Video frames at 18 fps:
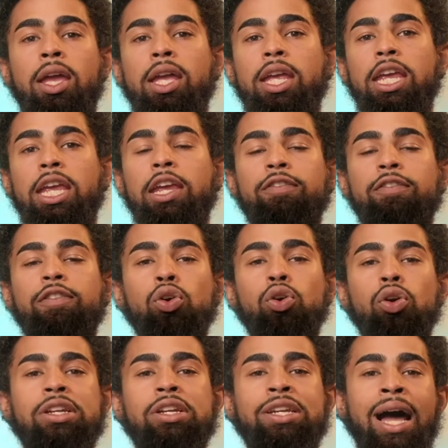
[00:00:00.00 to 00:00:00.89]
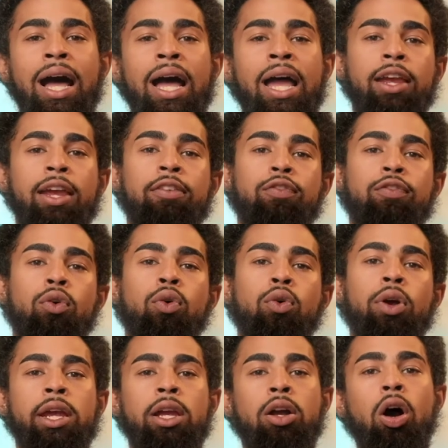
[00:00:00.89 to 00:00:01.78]
if you're dying for
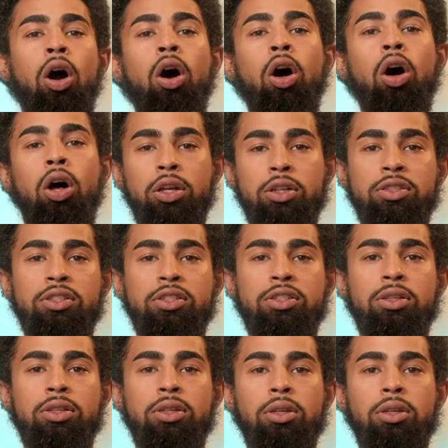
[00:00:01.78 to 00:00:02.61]
a cause,